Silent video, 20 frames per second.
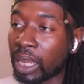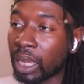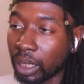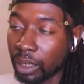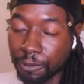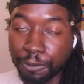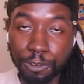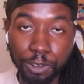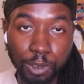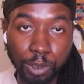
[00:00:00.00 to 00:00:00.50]

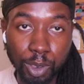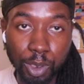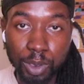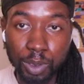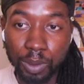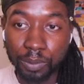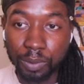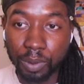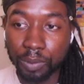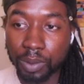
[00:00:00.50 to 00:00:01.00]
infused
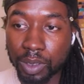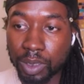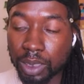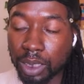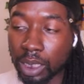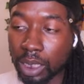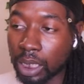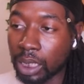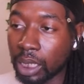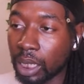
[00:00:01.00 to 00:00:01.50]
with
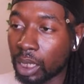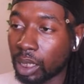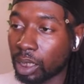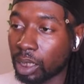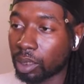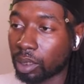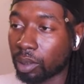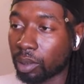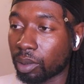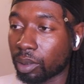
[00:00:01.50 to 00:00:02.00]
obviously, you
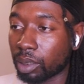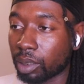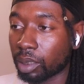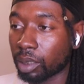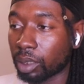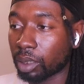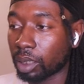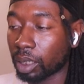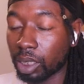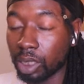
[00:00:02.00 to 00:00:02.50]
know,
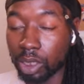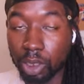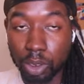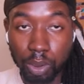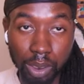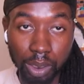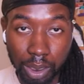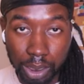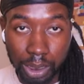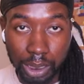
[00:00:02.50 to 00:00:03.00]
the
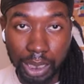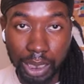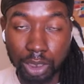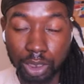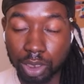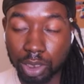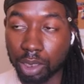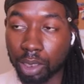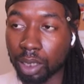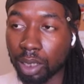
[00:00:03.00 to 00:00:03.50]
Hyuga clan's
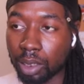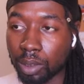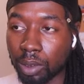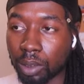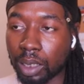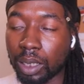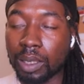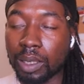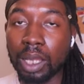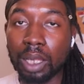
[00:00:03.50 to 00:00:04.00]

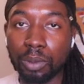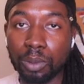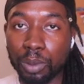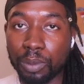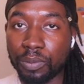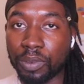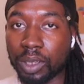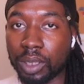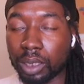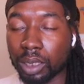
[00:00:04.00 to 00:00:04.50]
chakra
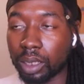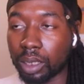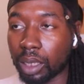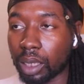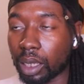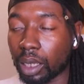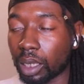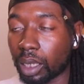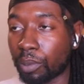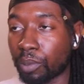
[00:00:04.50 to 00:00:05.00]
within
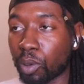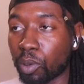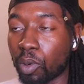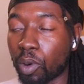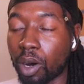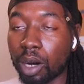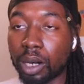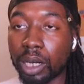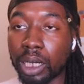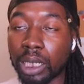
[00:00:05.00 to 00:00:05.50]

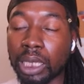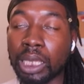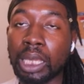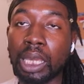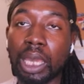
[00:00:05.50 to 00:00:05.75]
Himawari,